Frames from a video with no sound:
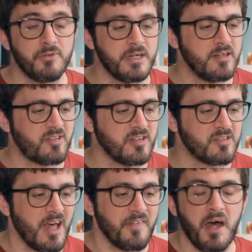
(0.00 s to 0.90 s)

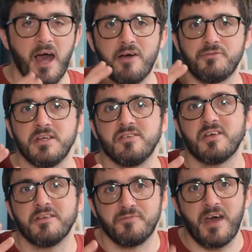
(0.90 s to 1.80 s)
races that have these
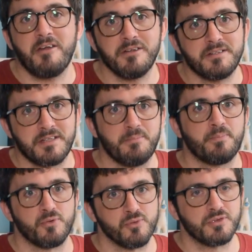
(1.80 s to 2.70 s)
very
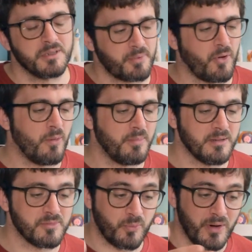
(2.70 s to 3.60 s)
deep-rooted
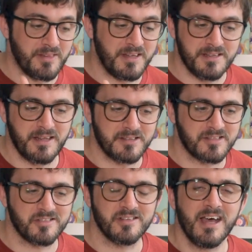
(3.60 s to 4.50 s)
problems with Heath
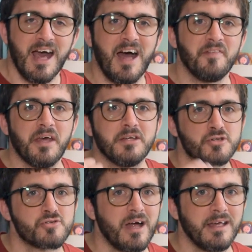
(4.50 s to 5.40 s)
Hudson, and they
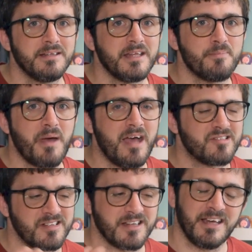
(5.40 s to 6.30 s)
try their
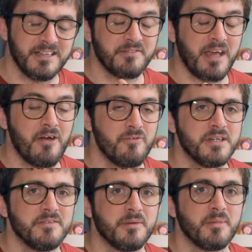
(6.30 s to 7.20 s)
best to kind of get
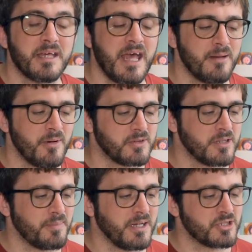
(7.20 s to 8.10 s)
rid of him and get him out of
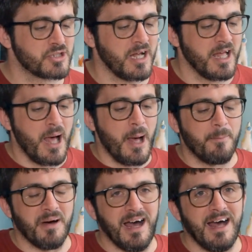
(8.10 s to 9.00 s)
the picture.
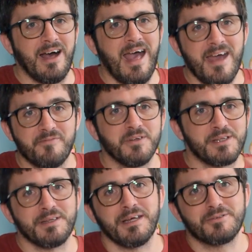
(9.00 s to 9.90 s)
But
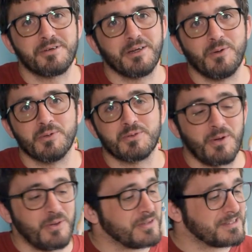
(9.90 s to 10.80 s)
everything they try goes
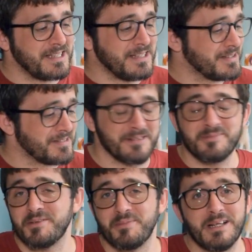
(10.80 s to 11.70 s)
wrong, because Heath
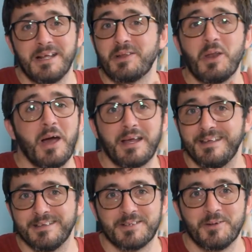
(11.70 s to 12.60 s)
seems to be like the
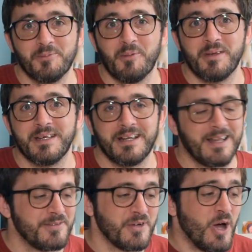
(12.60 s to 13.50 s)
luckiest human being
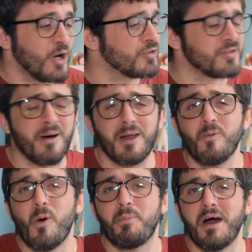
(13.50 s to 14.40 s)
alive, because no
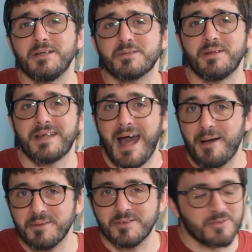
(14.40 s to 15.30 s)
matter what punishment
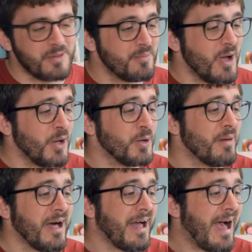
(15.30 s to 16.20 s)
happens to him, no
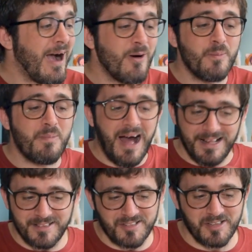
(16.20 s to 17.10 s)
matter how
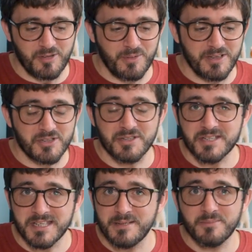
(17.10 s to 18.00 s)
bad the situation
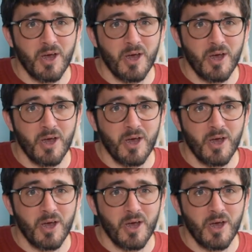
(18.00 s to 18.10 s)
seems,